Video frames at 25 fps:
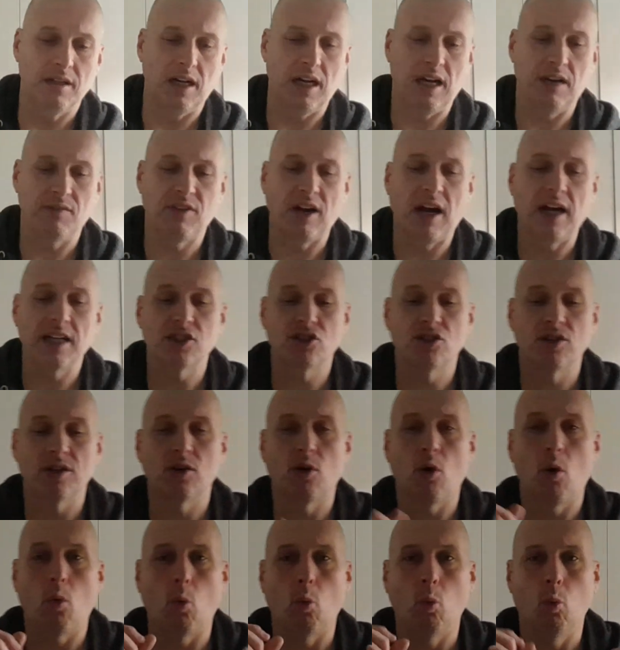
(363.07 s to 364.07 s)
I've actually
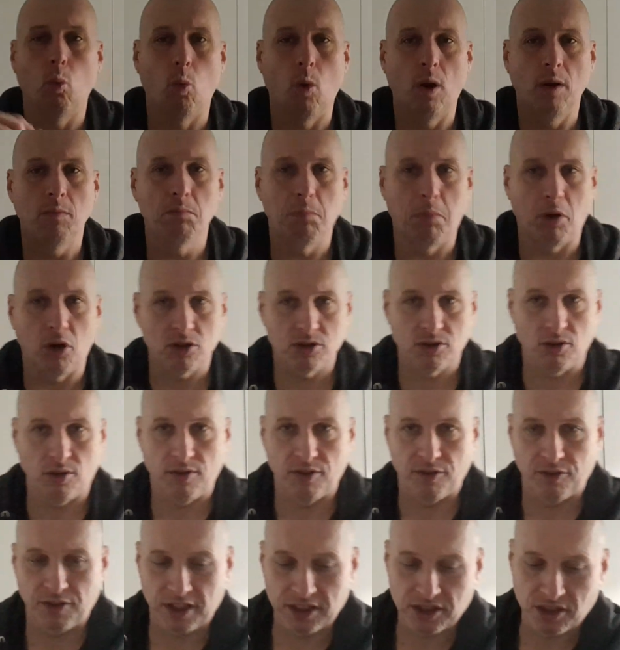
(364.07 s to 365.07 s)
got one
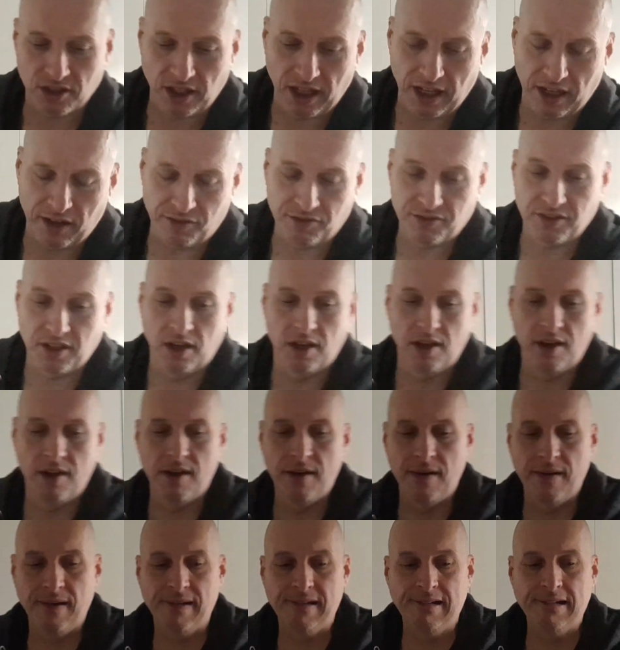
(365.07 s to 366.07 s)
bottle of this left.
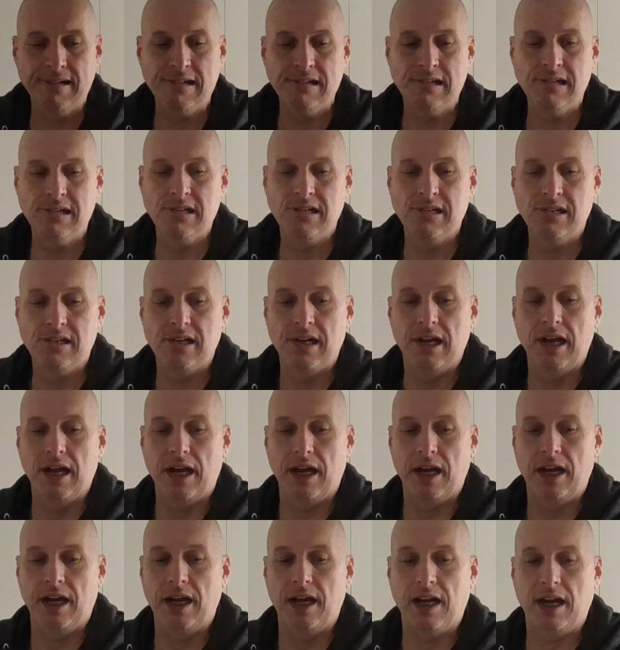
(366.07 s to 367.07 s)

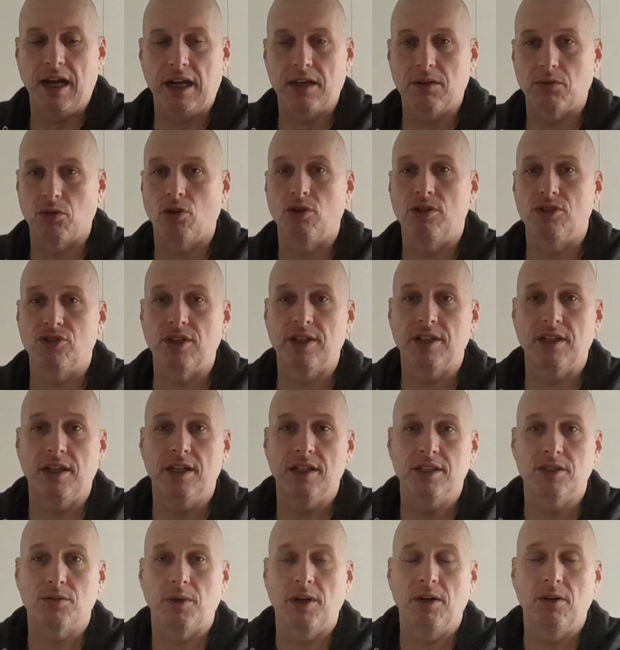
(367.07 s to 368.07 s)
And I'm going to drink
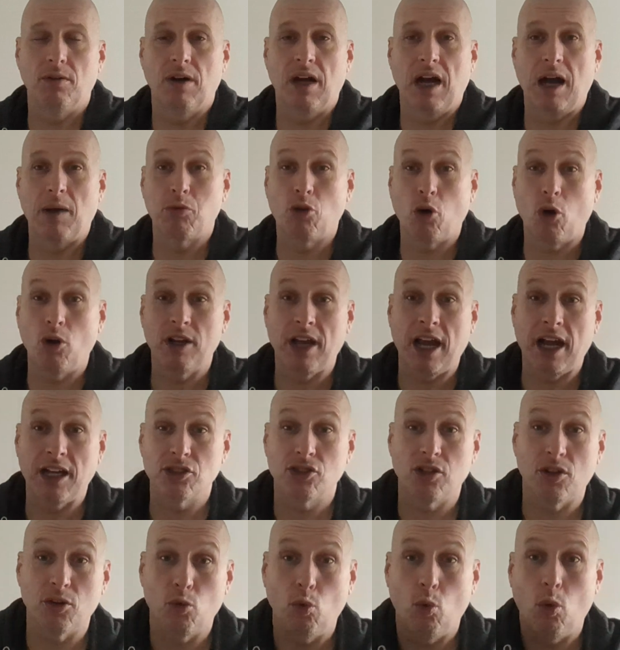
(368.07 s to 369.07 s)
that as well. I'm going to
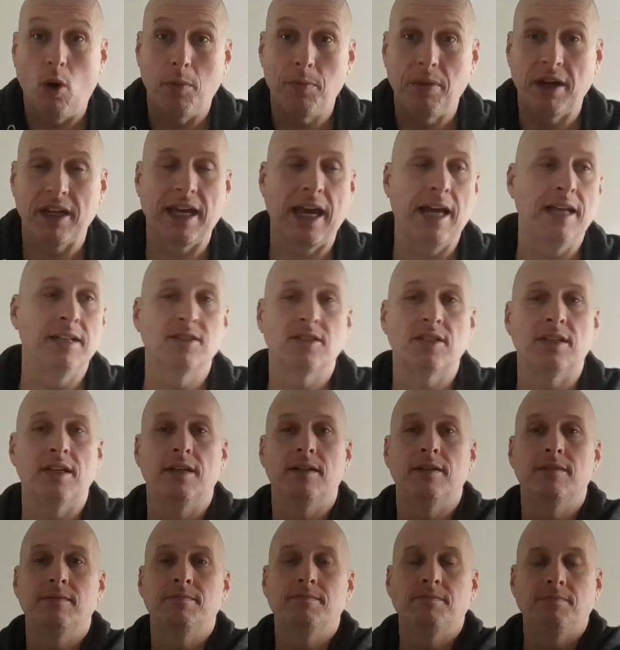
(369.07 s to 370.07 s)
actually go up against
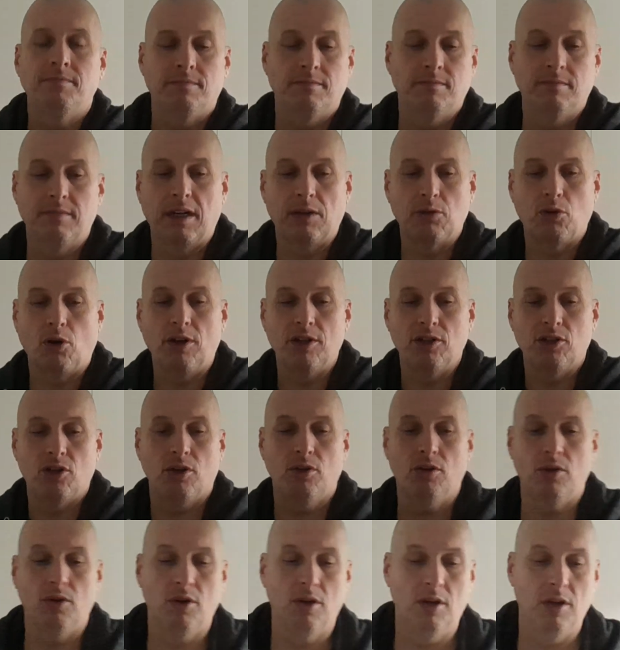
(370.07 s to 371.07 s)
it. I'm going
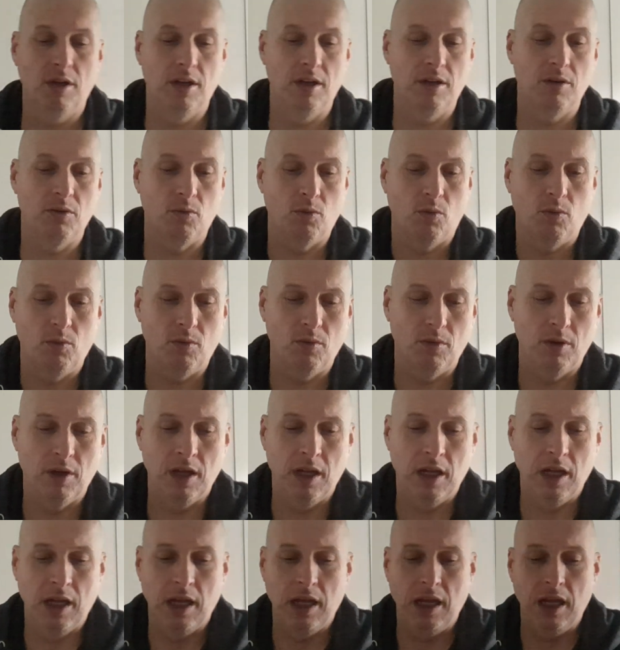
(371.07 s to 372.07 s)
to
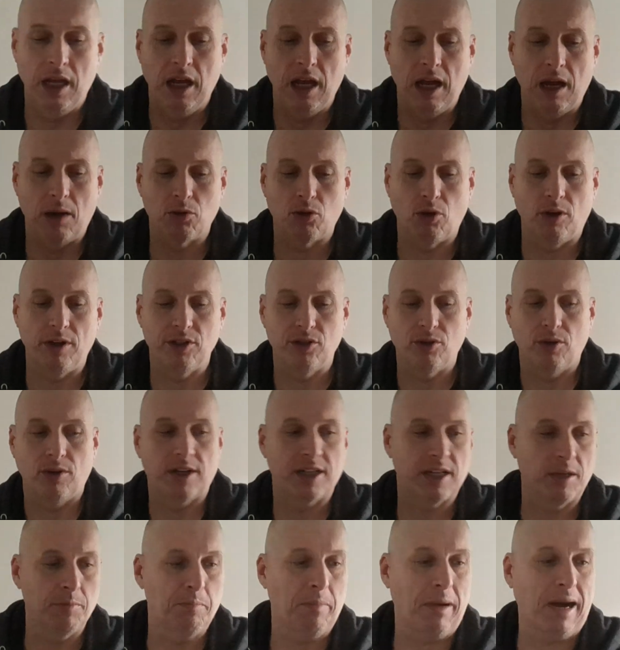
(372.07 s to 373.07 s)
do
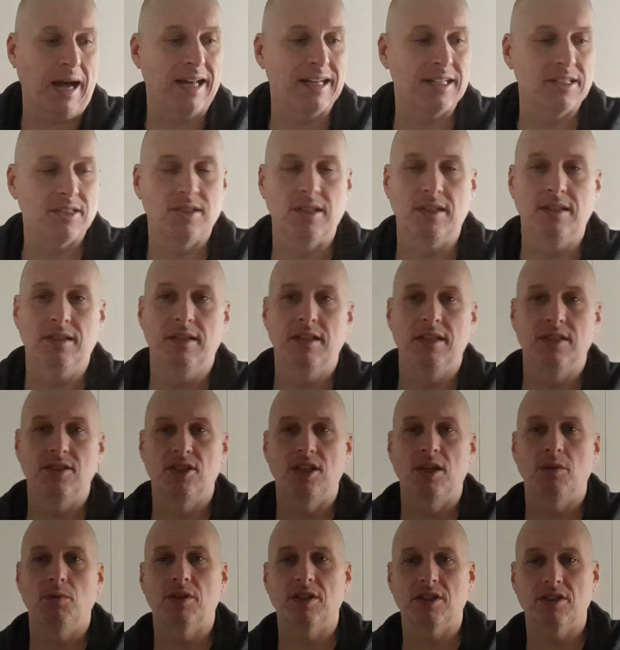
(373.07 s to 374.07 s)
a comparison and
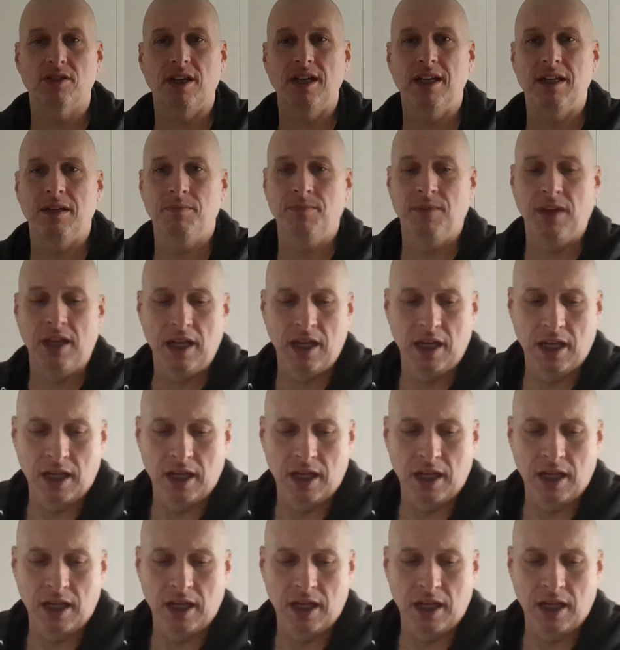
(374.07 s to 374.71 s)
see what it's like.